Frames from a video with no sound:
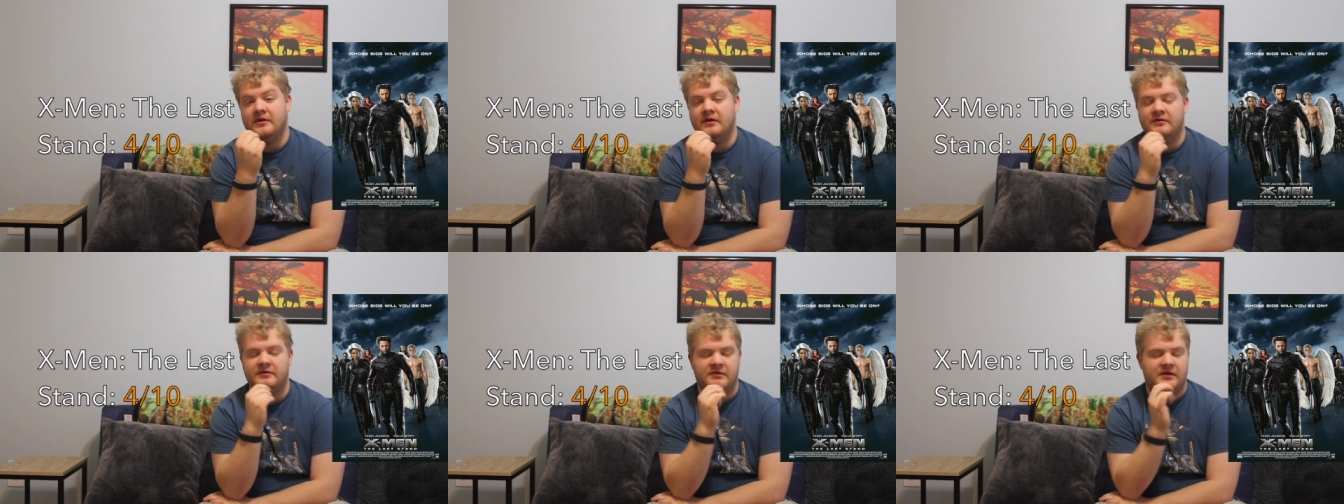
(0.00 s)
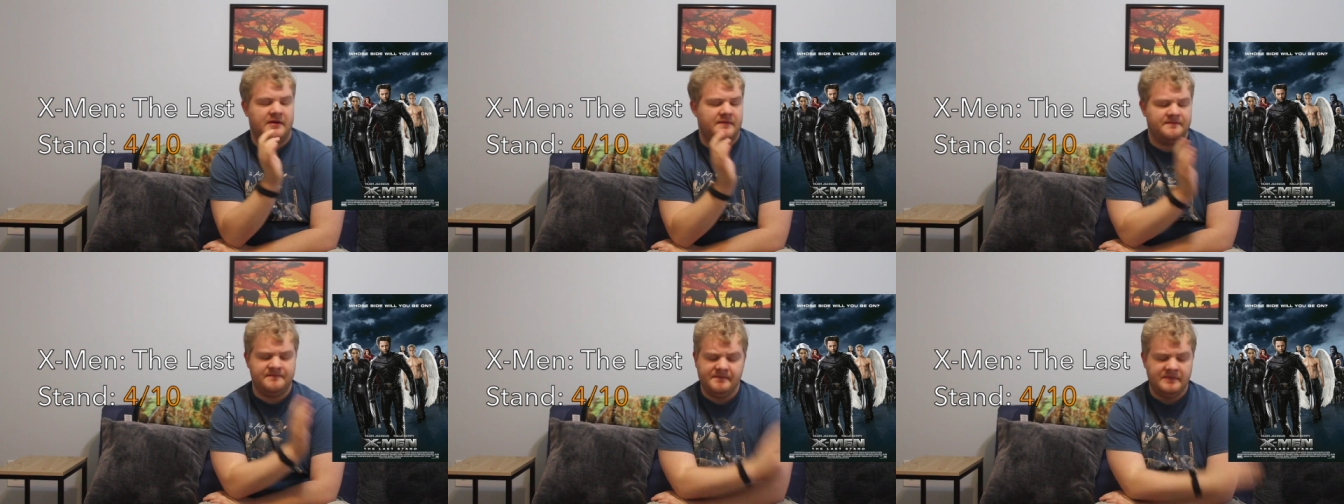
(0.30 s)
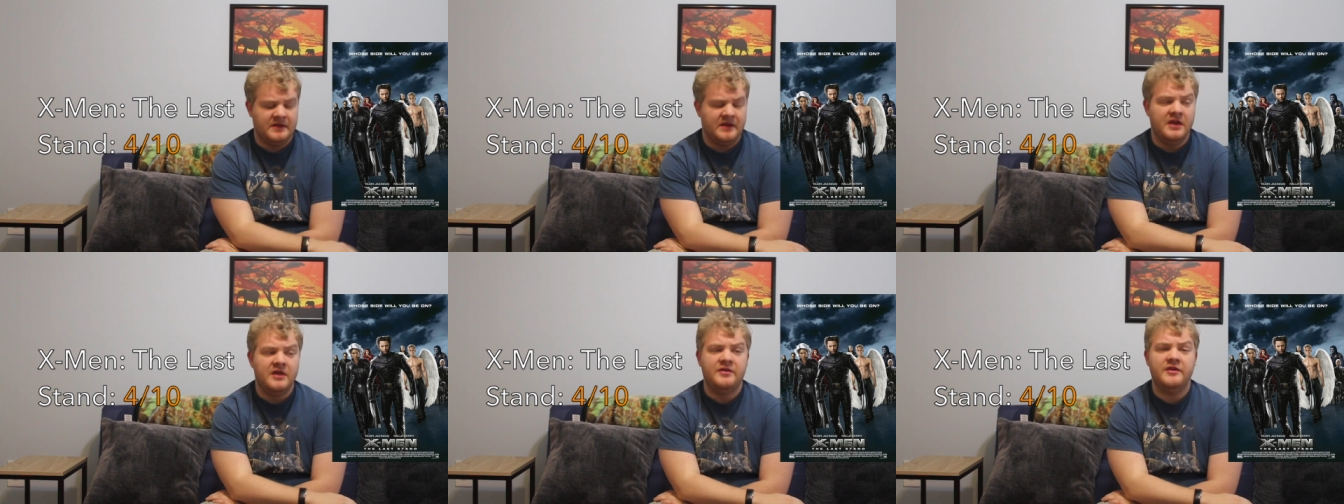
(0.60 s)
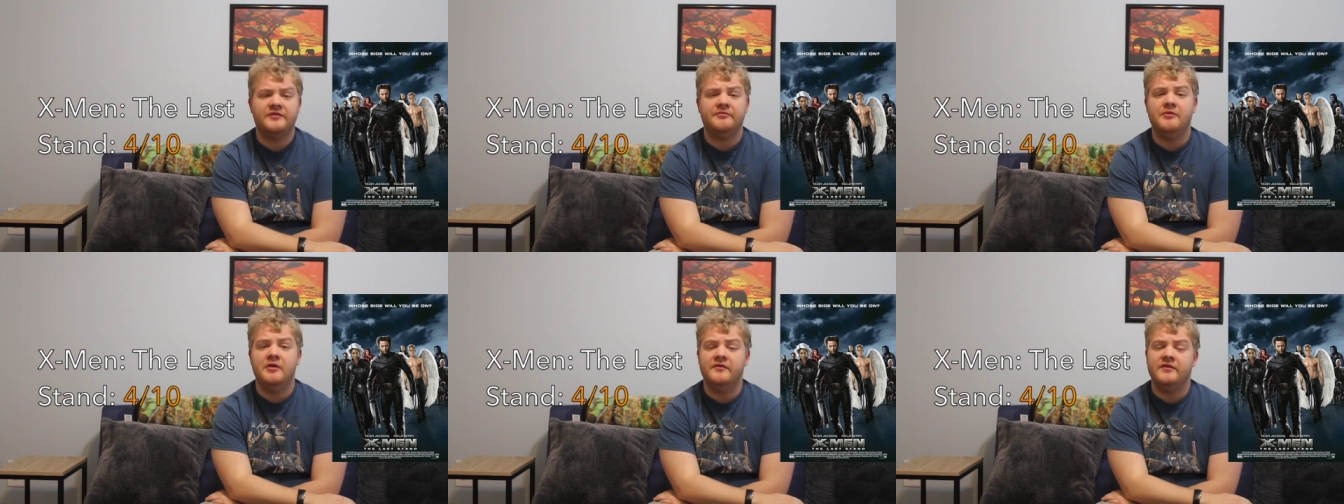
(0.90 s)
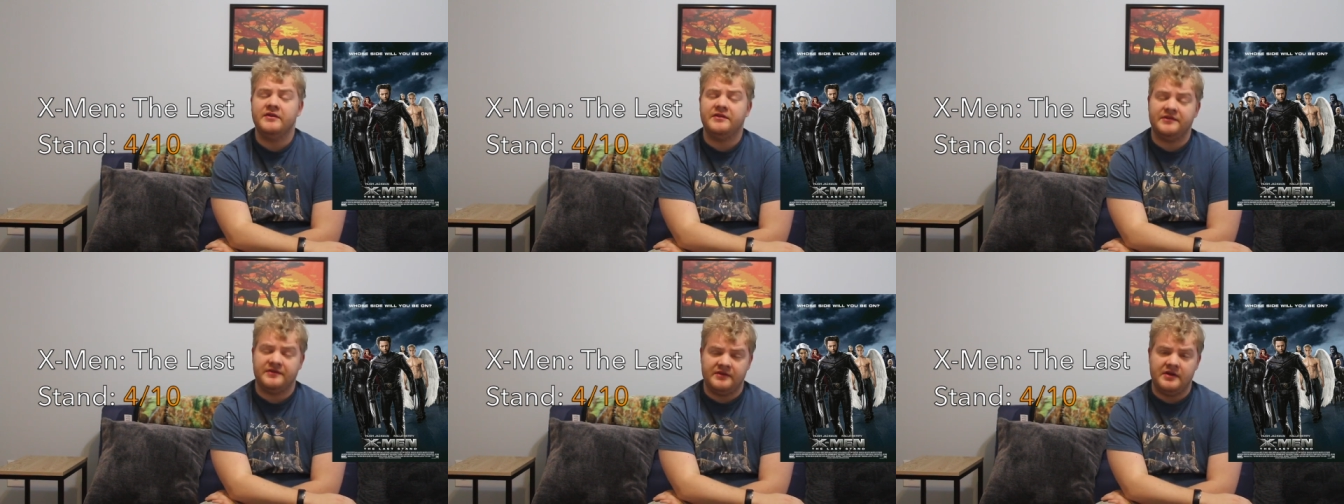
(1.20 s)
Okay. This
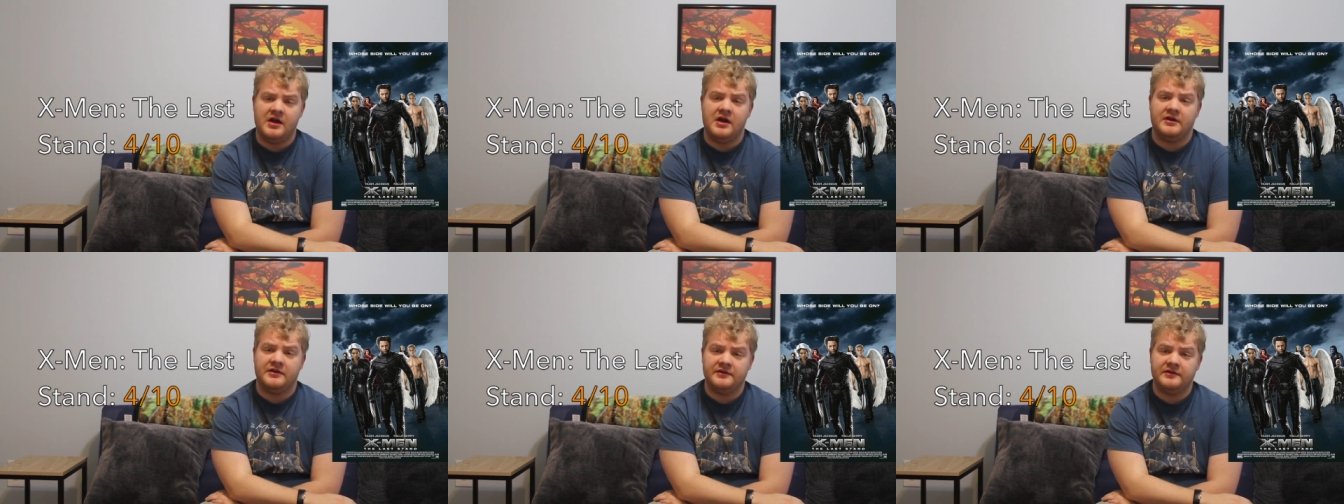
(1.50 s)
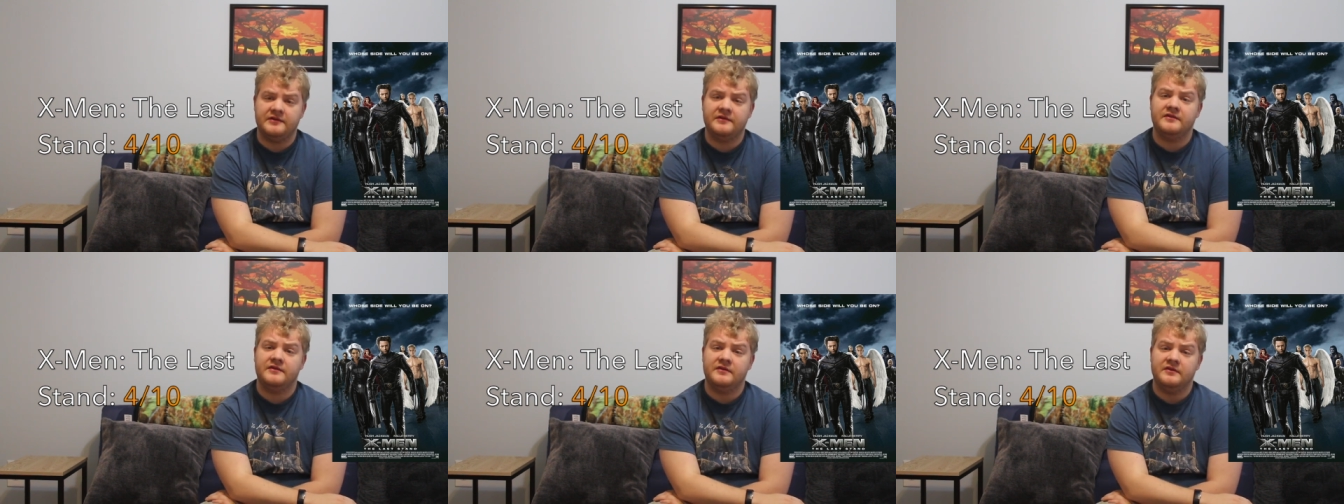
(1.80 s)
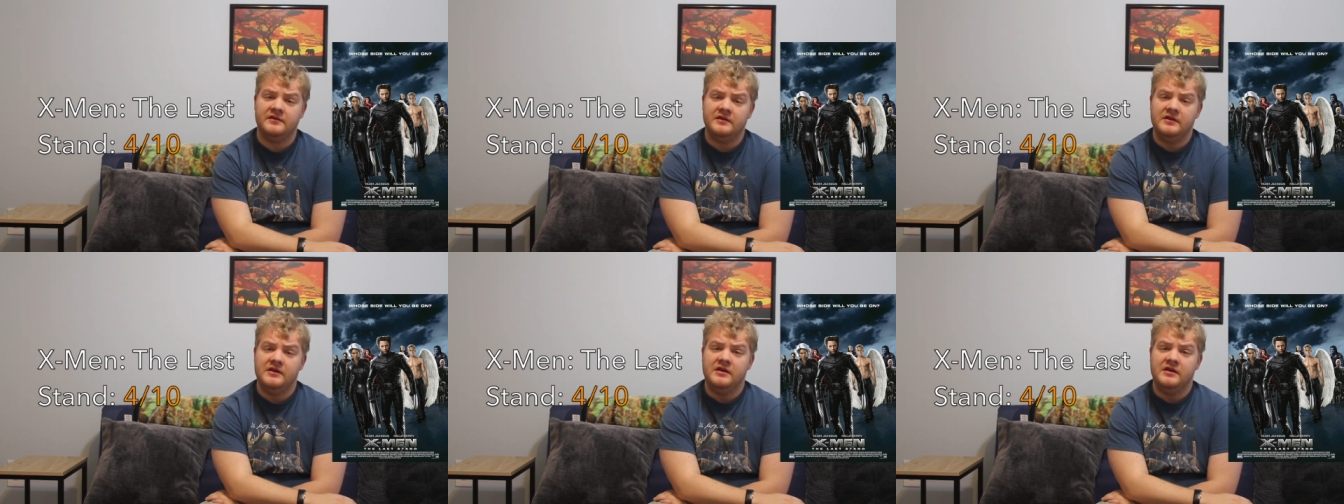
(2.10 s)
movie sucks.